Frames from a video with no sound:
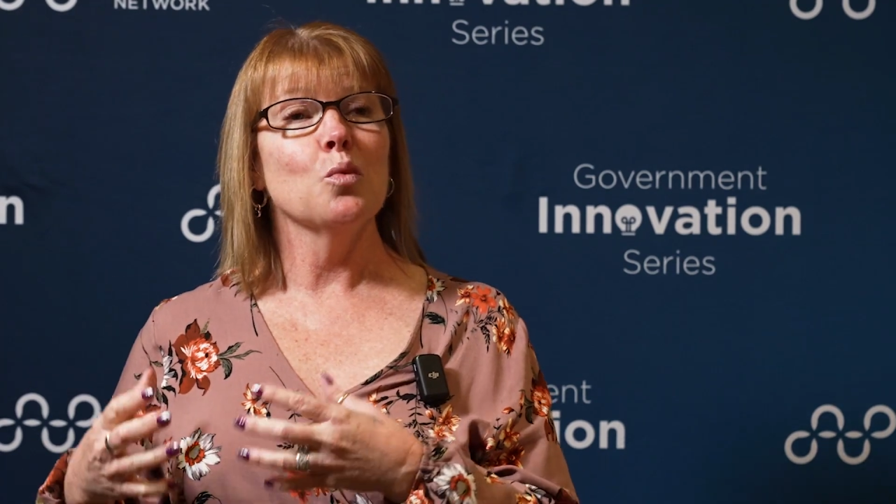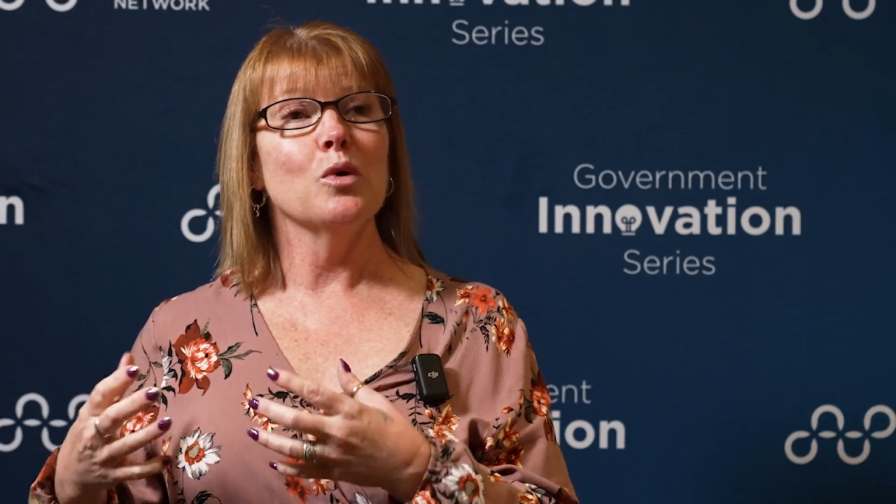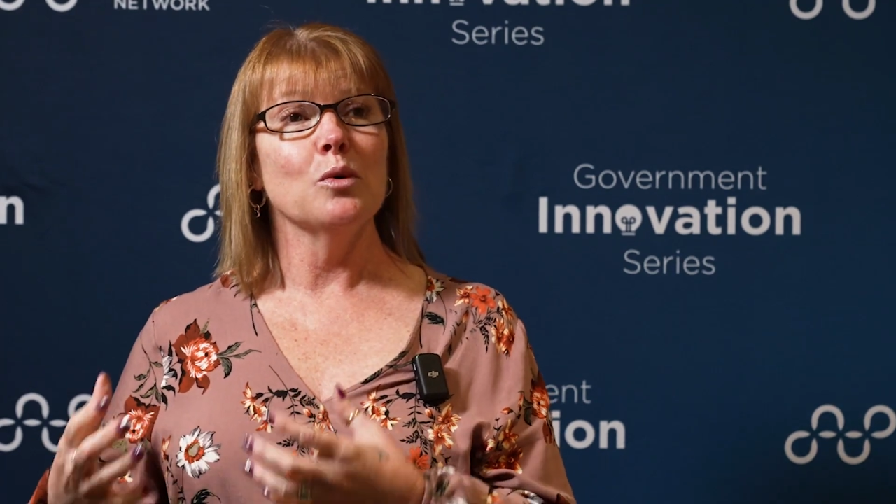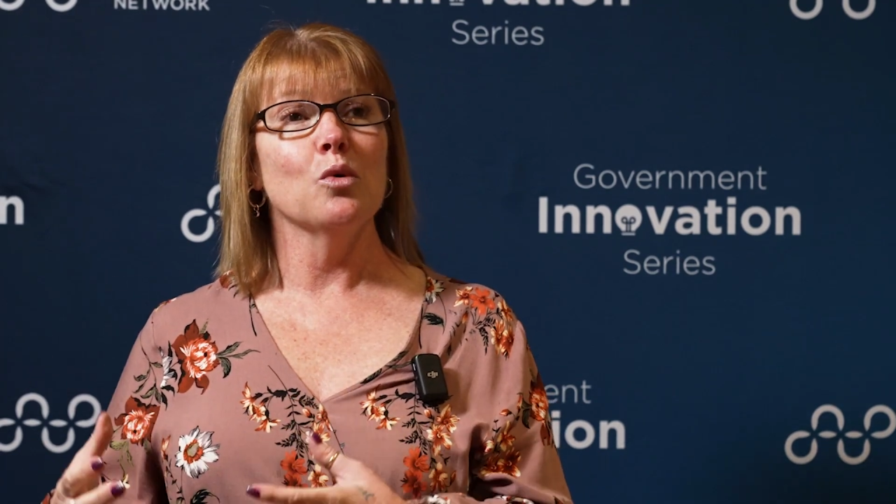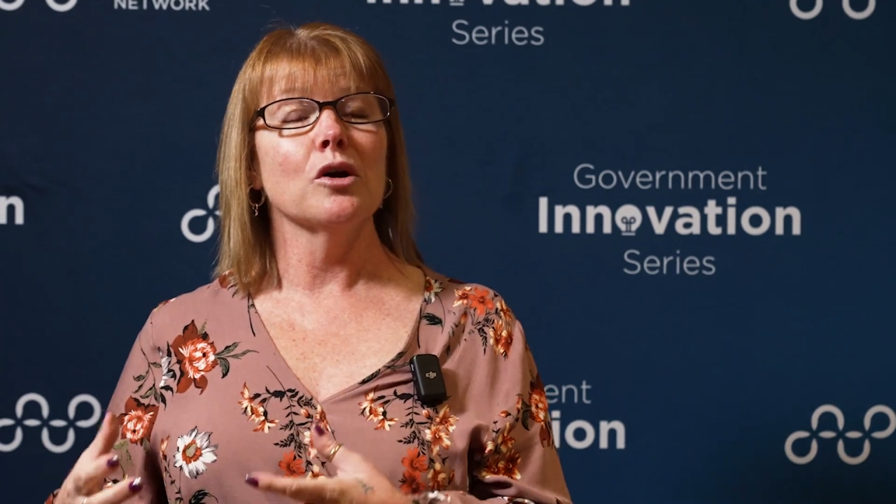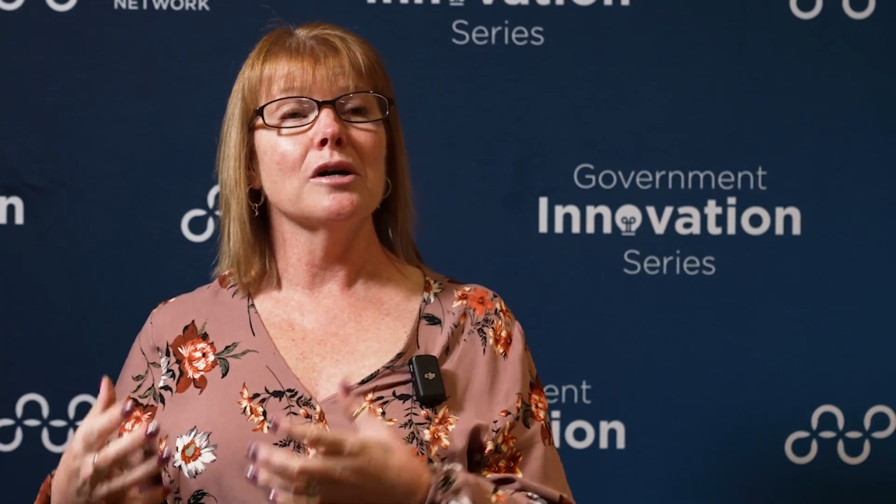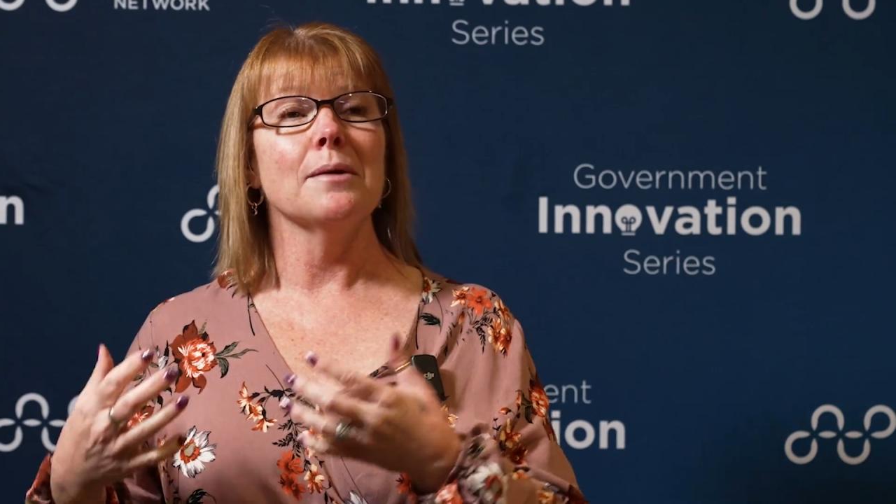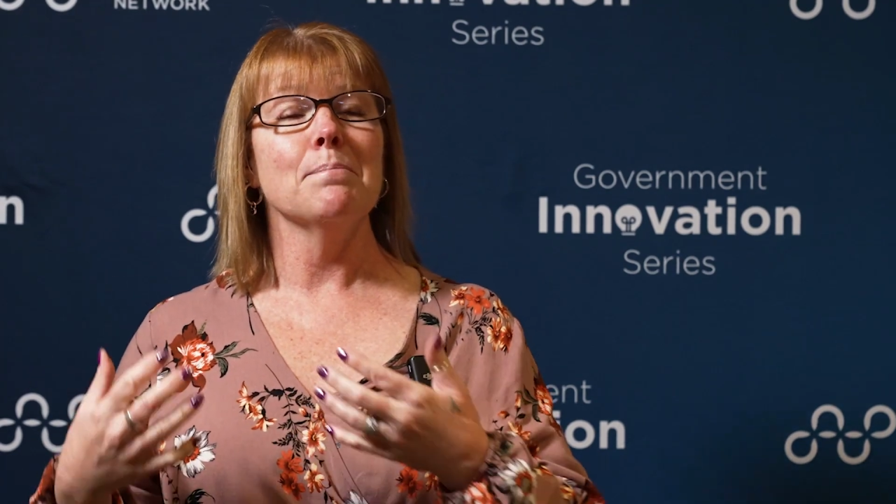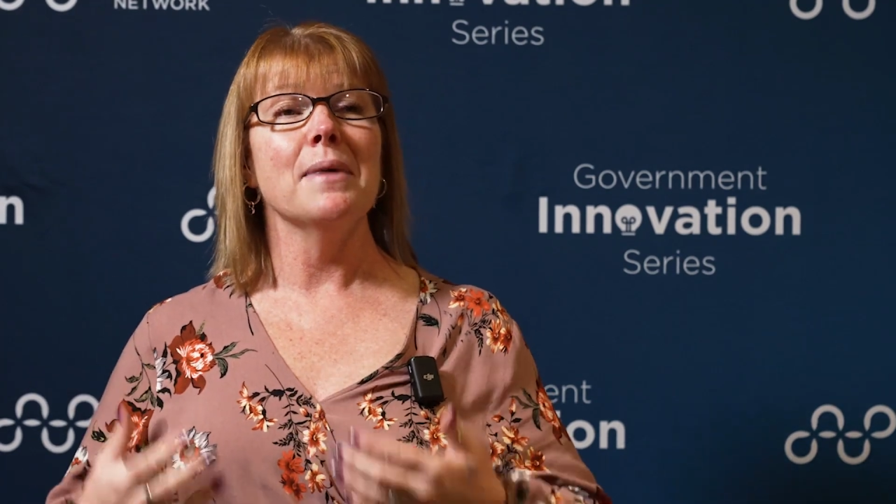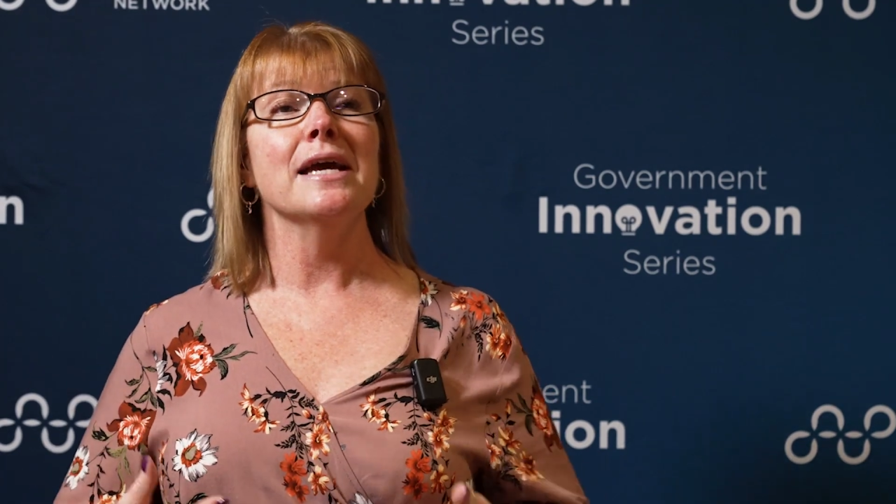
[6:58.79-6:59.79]
We work
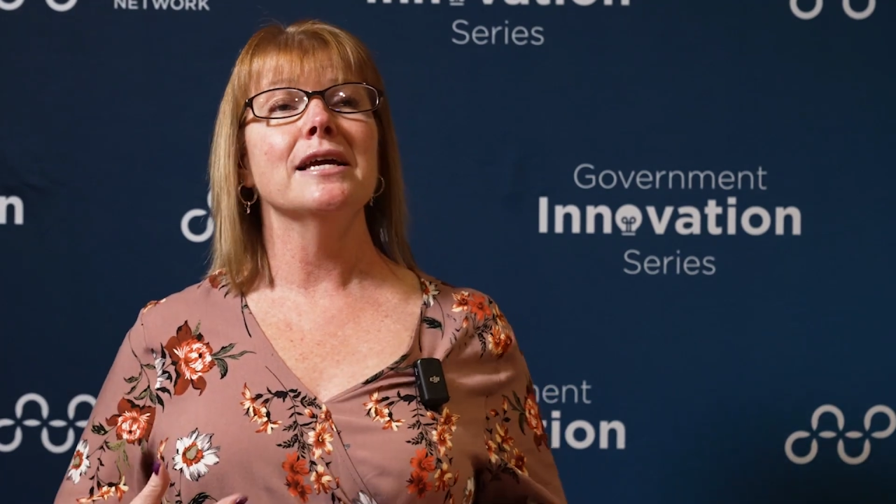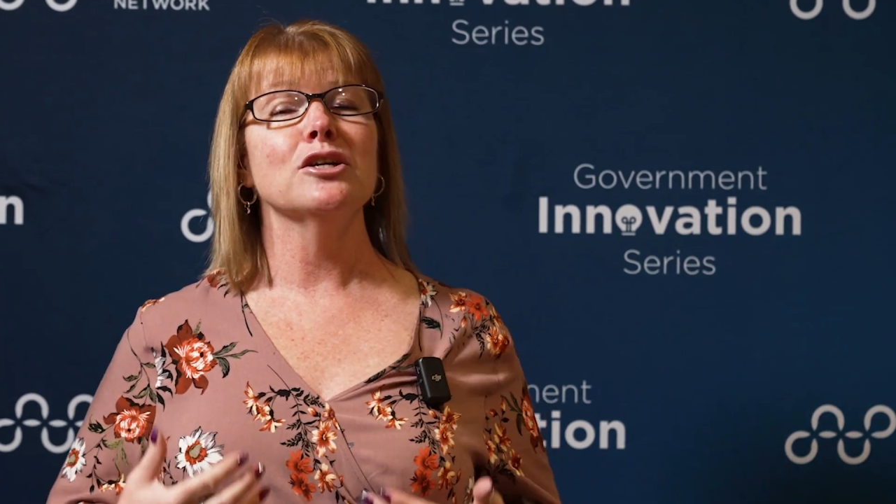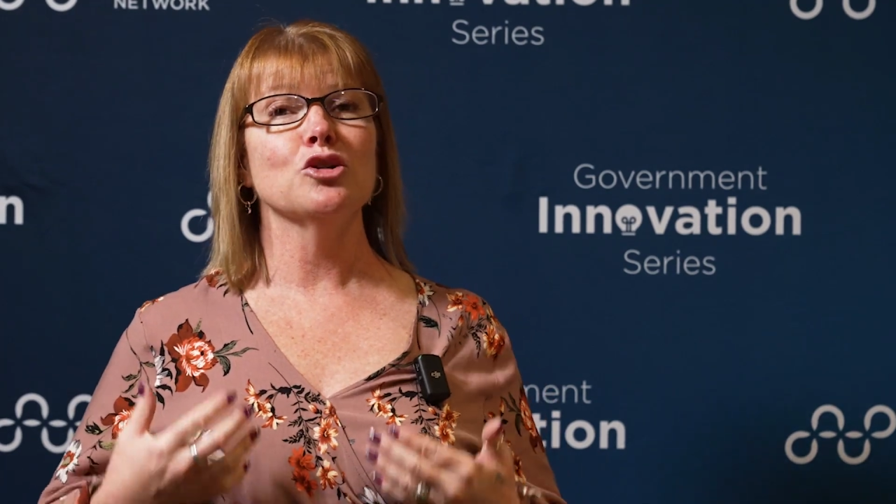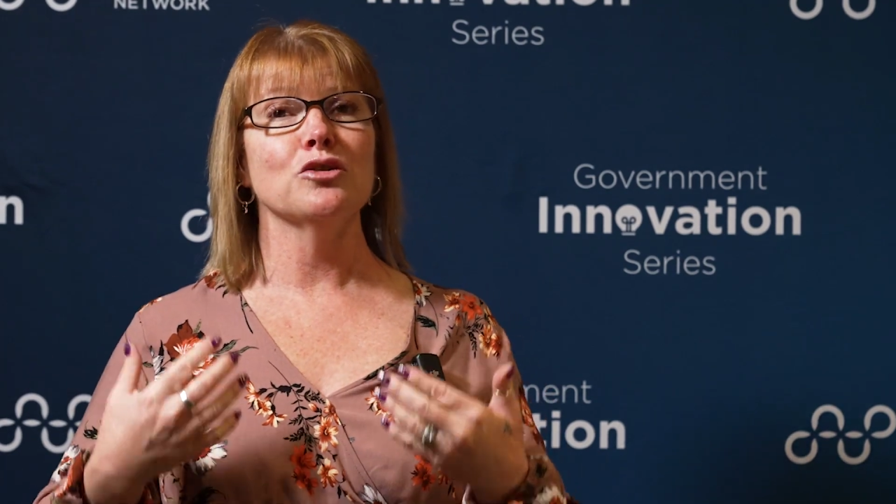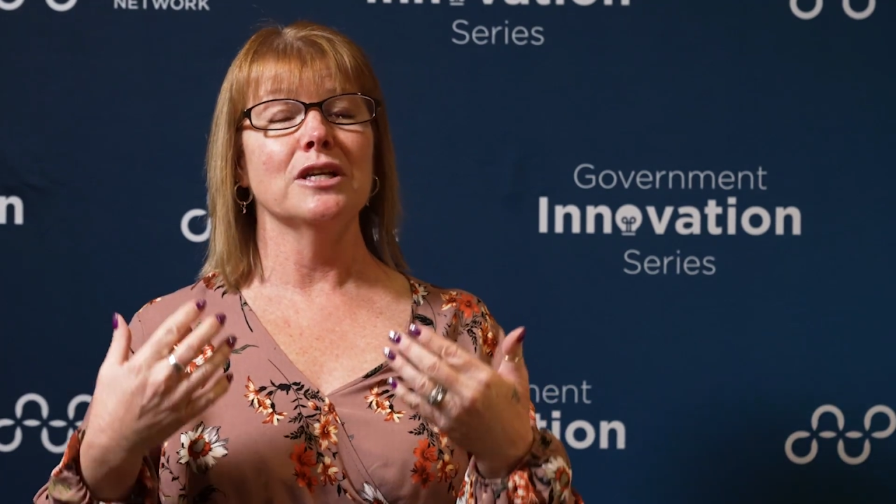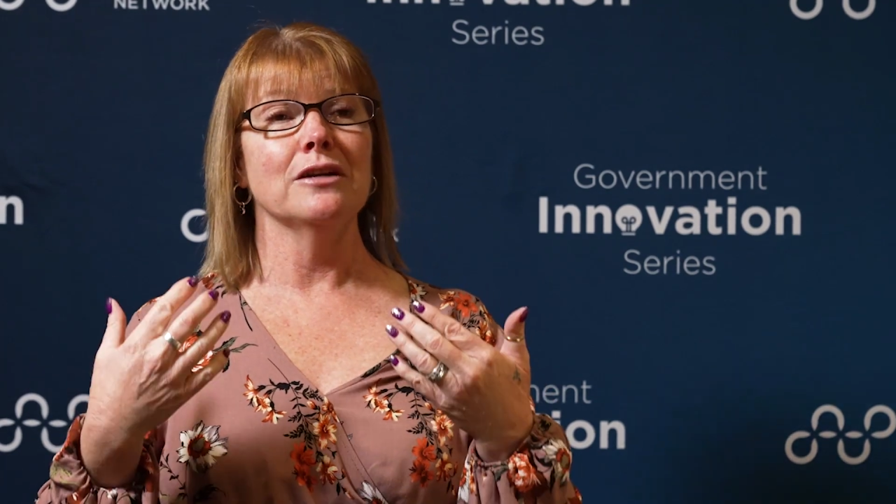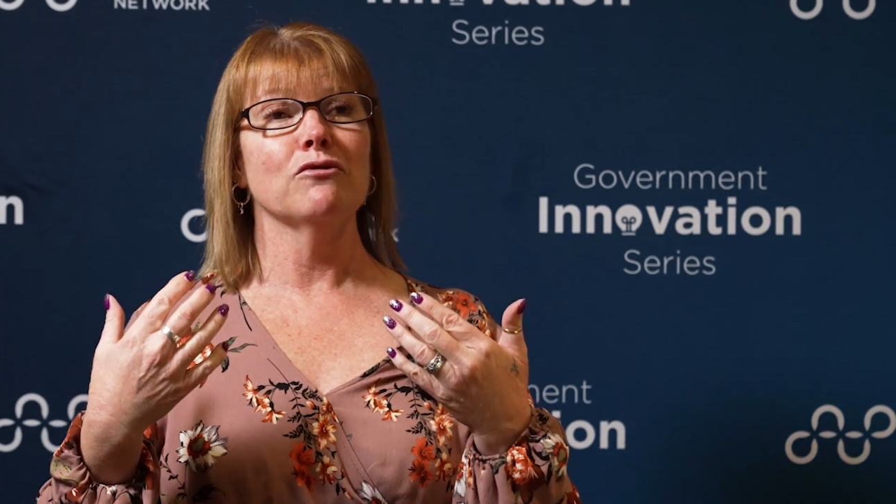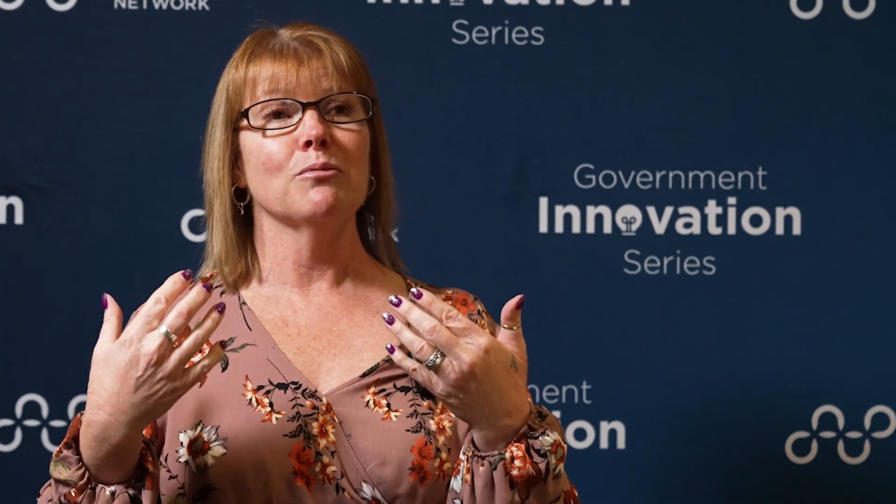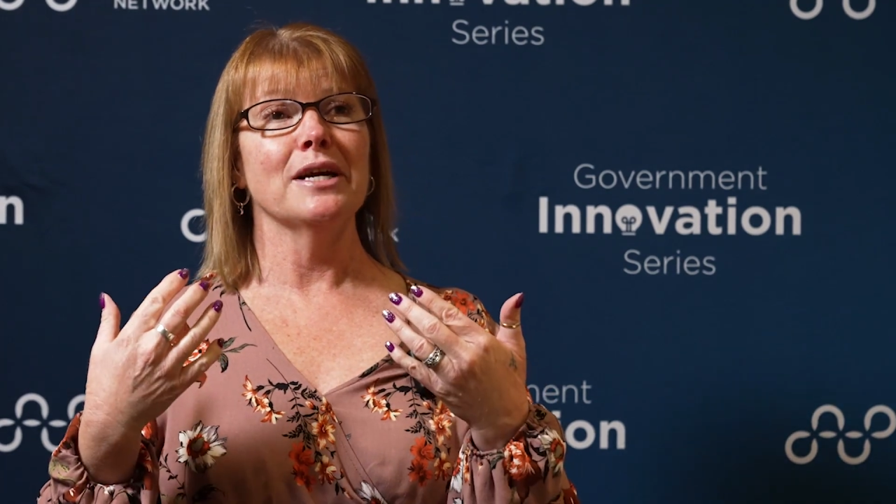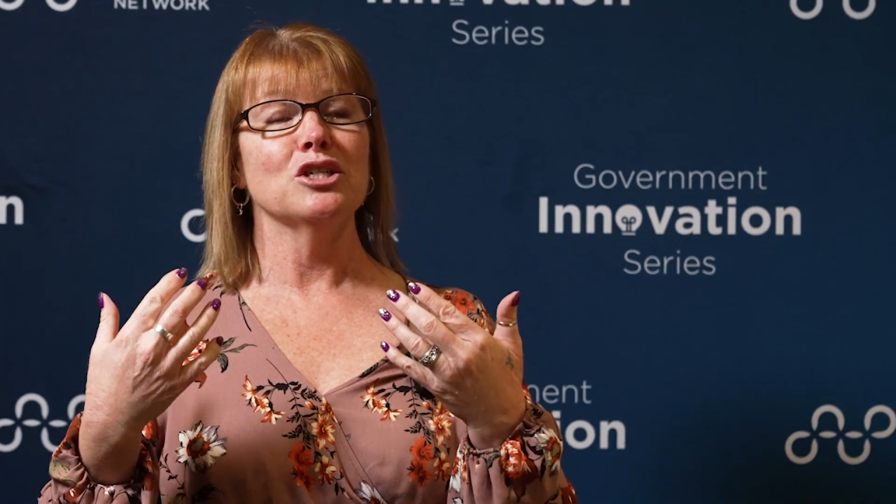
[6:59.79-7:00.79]
on making sure that
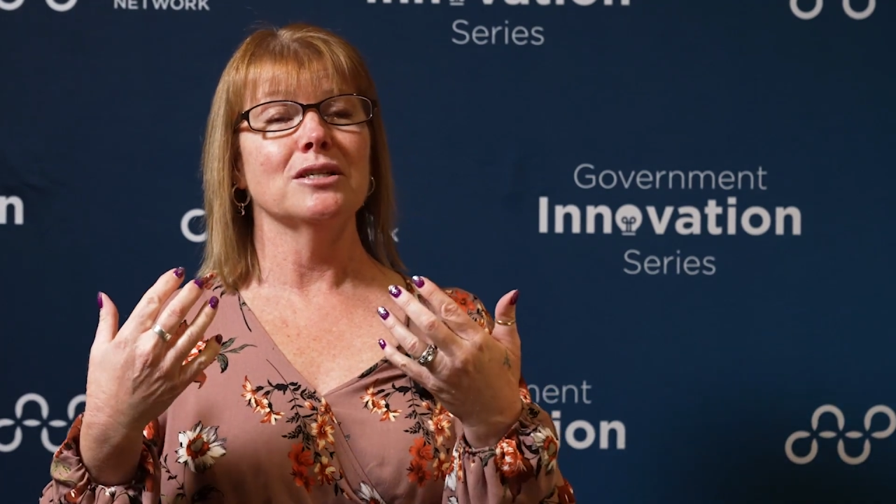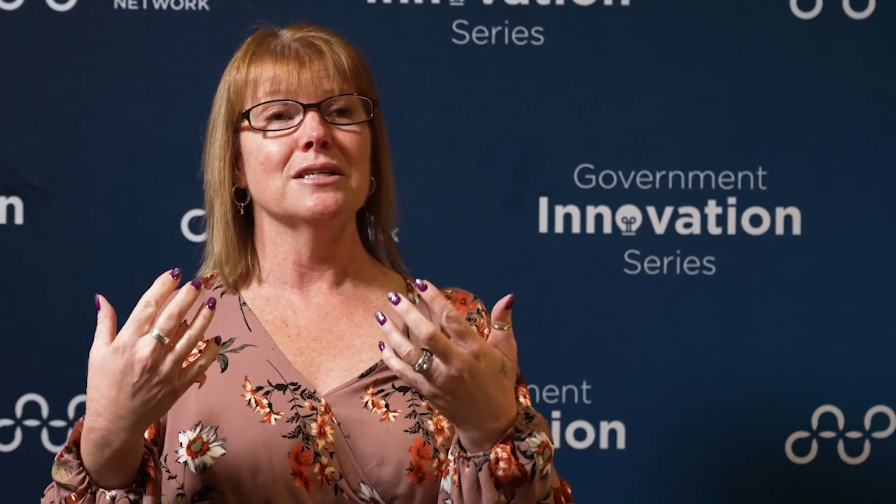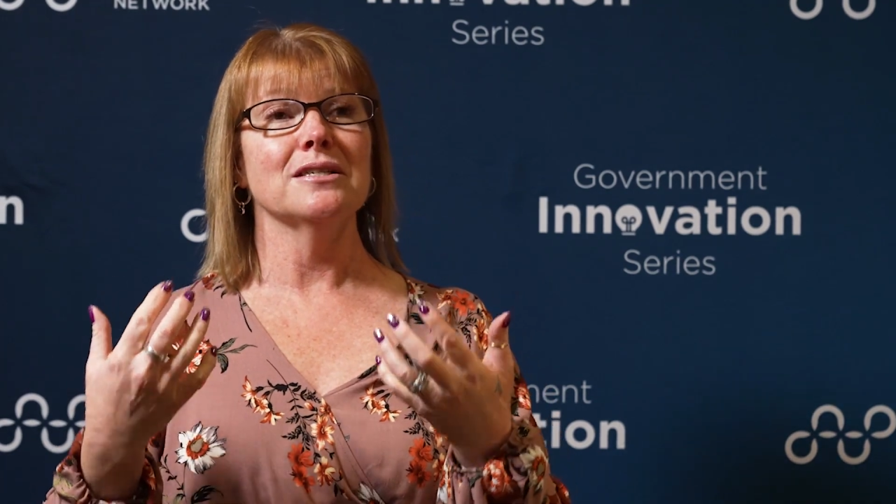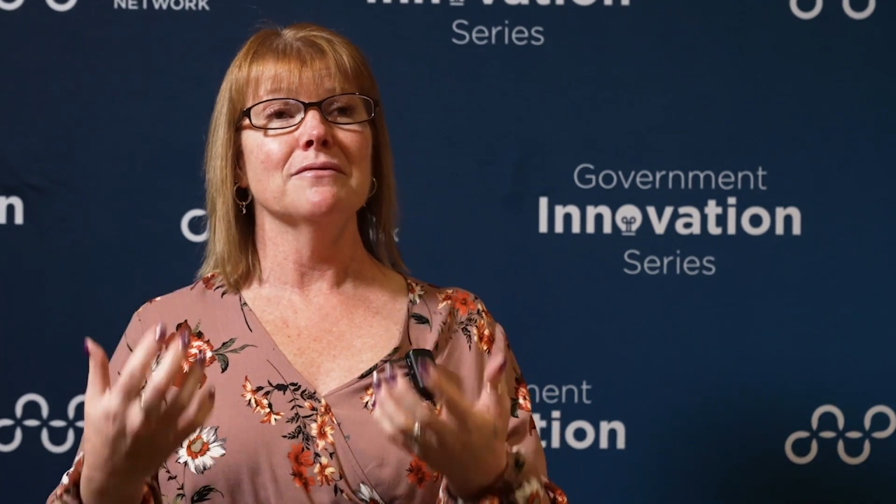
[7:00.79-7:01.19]
information is